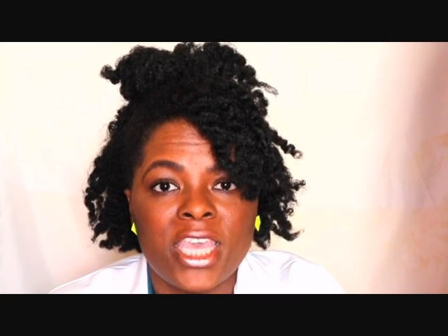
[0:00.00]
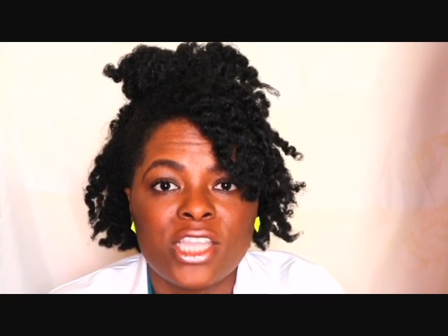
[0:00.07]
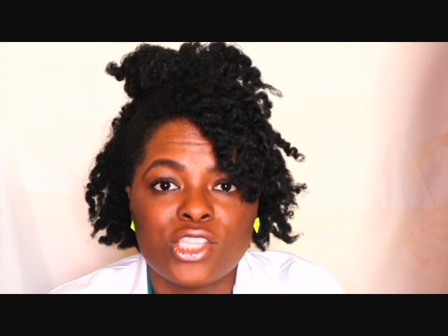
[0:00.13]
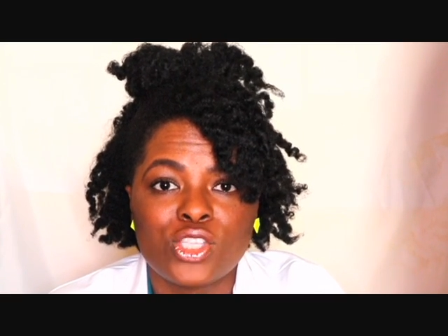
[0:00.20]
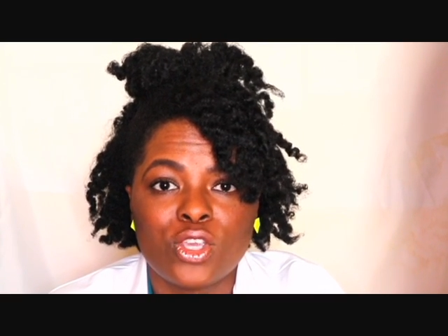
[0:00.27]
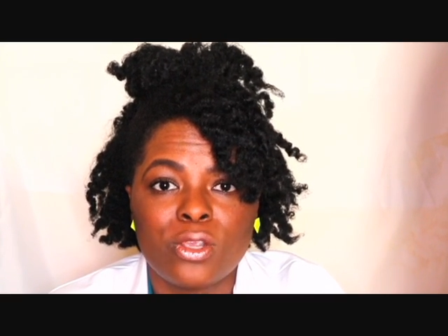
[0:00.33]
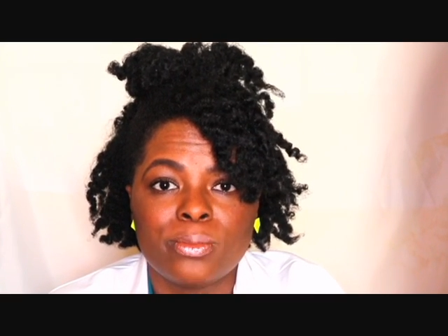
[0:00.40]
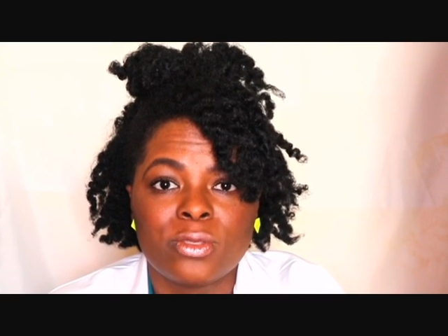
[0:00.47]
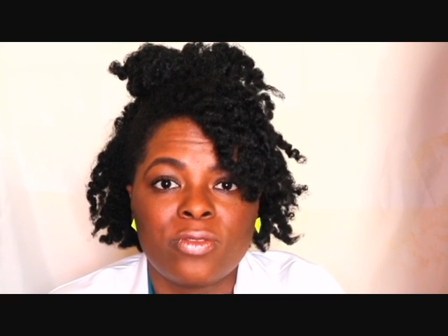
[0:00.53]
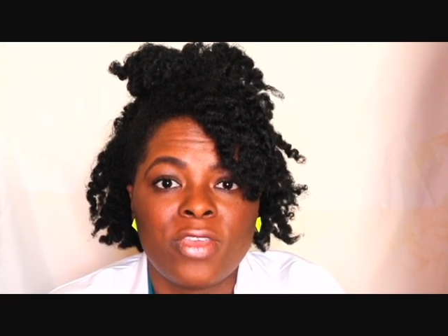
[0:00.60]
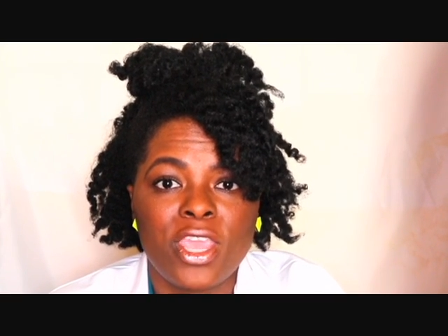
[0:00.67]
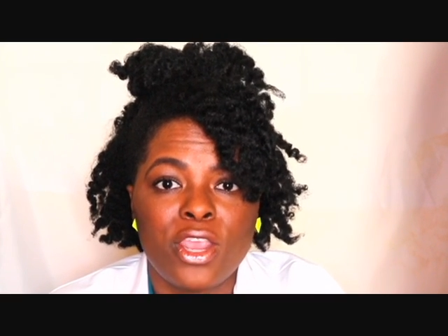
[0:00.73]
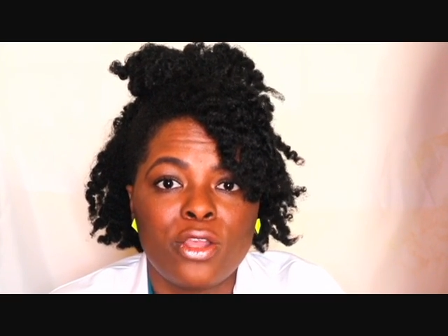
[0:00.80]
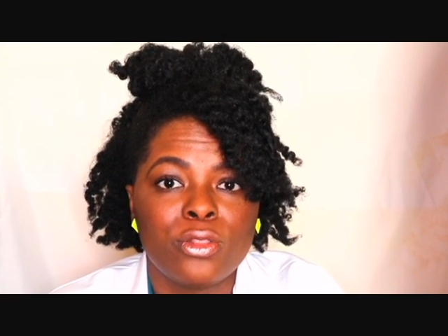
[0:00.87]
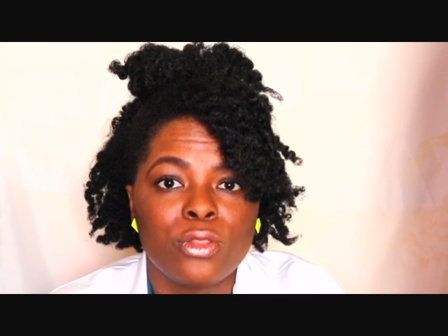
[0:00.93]
in terms of
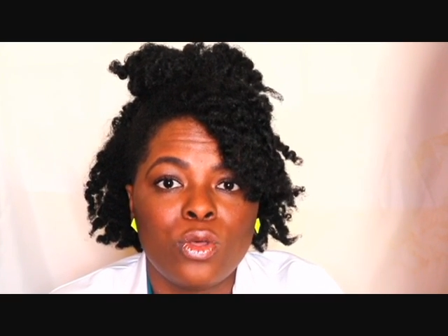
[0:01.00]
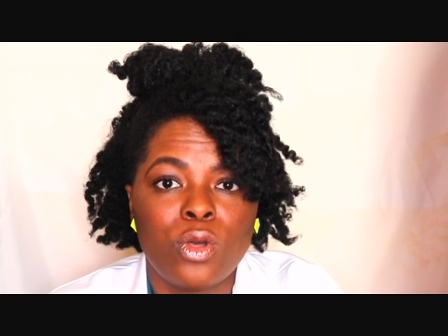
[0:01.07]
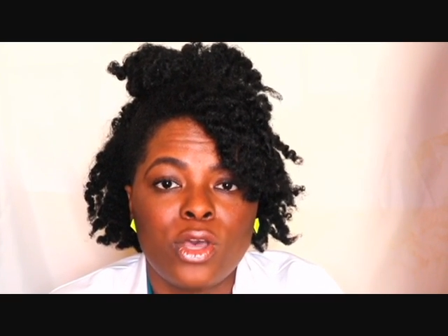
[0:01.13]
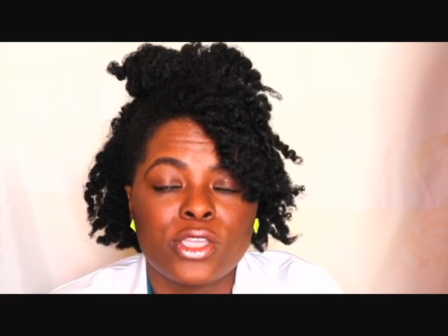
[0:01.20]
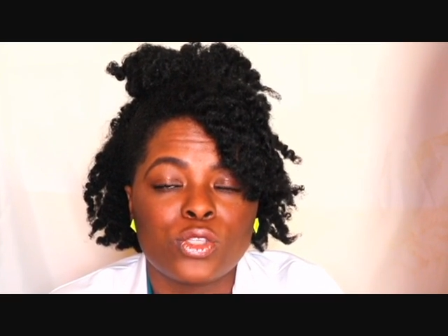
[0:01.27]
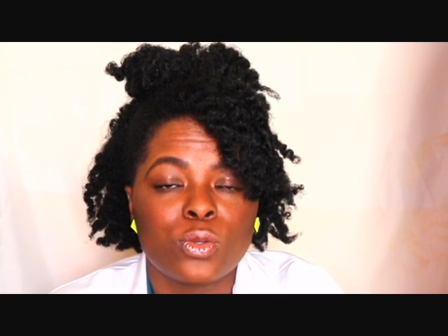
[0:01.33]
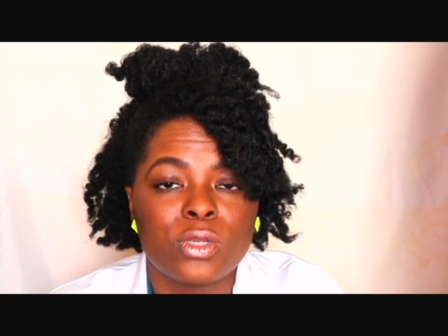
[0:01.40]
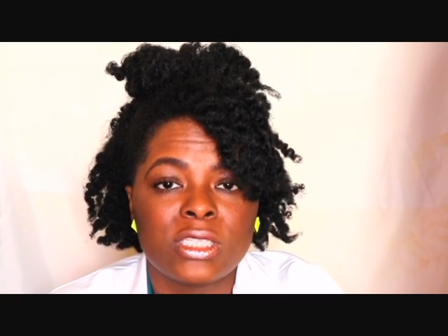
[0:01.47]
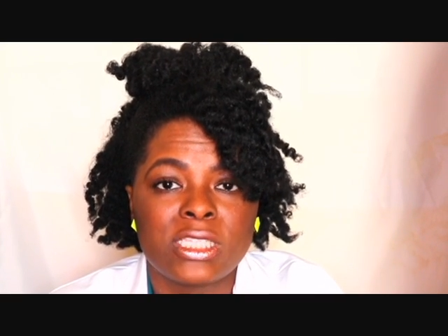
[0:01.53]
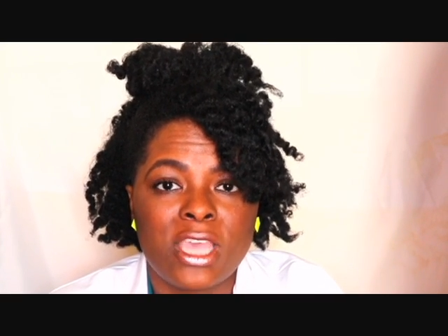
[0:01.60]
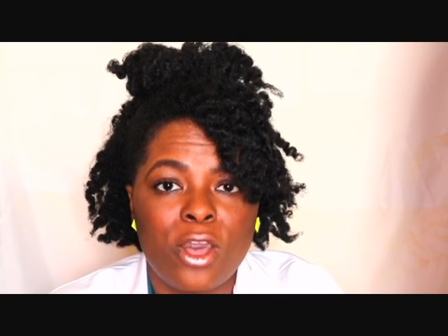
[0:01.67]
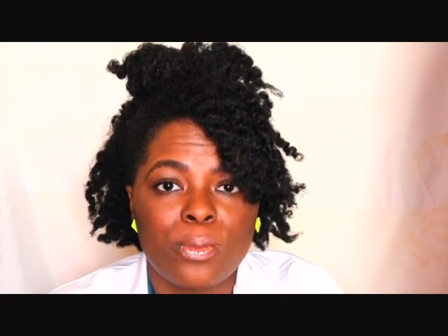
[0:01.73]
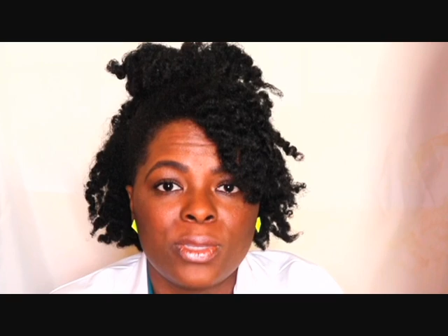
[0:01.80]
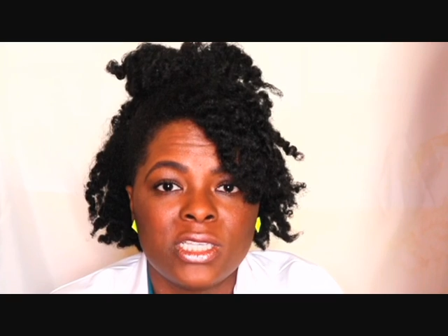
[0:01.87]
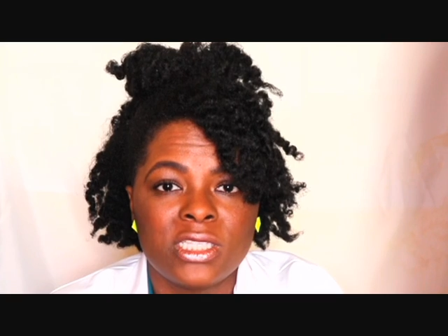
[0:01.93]
hair loss or
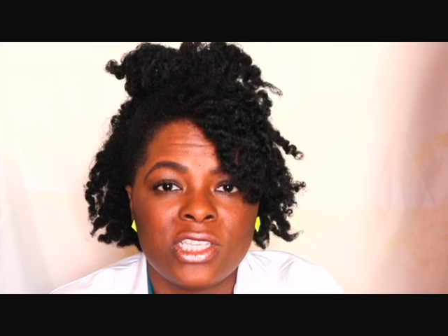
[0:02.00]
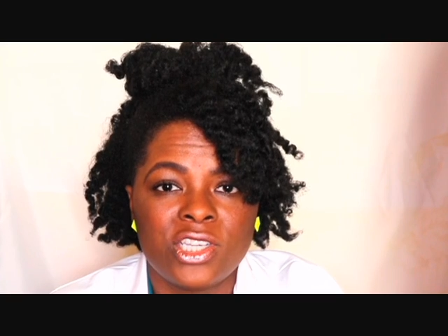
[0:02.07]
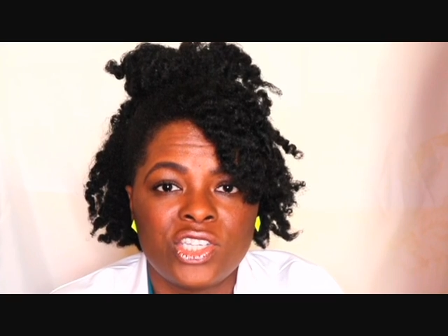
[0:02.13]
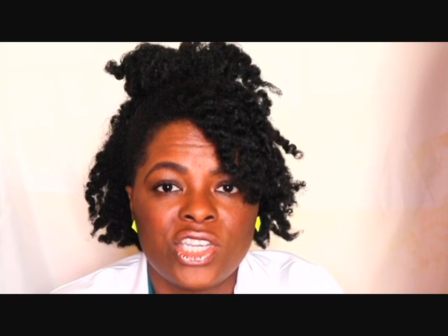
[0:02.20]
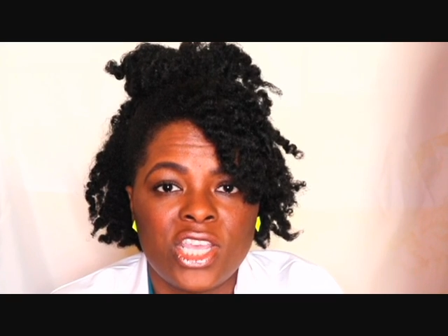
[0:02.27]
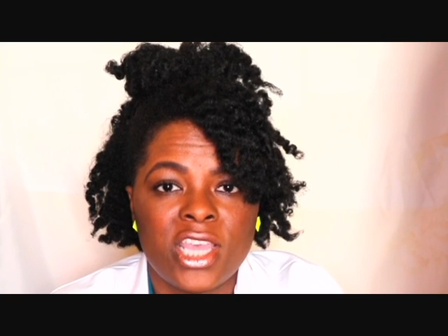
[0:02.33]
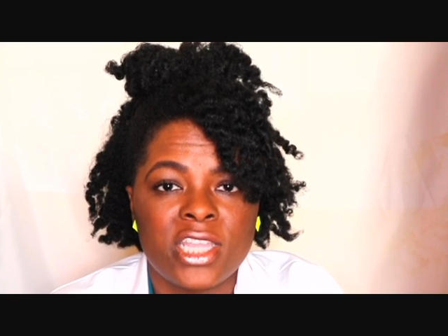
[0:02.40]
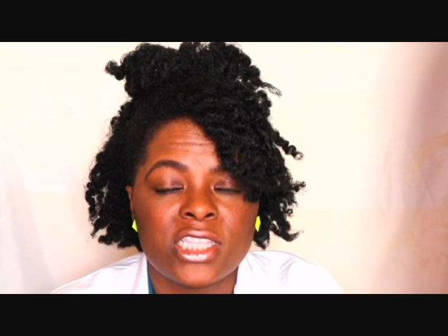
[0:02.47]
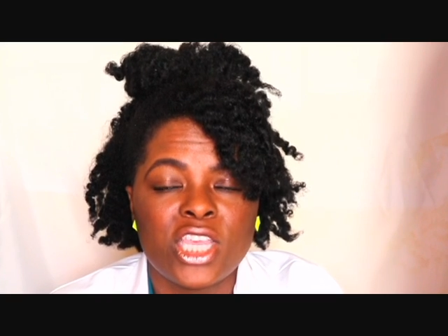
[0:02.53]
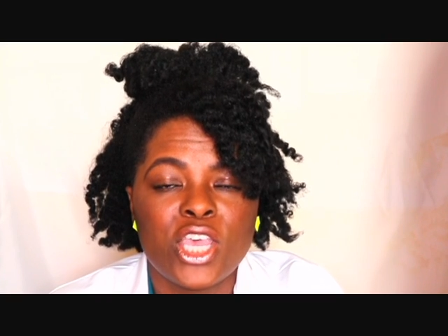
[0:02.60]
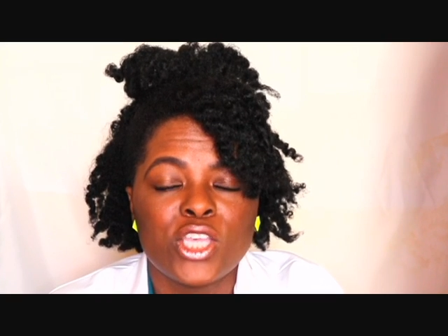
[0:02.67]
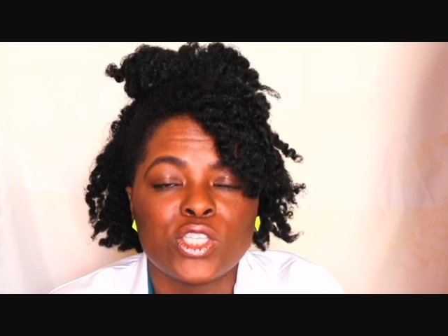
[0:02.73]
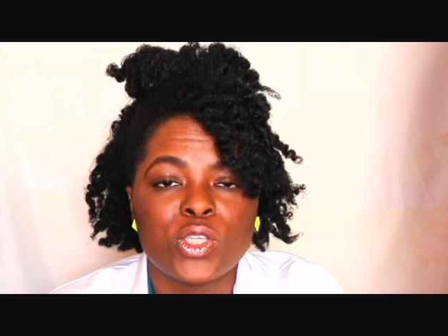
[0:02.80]
scalp conditions,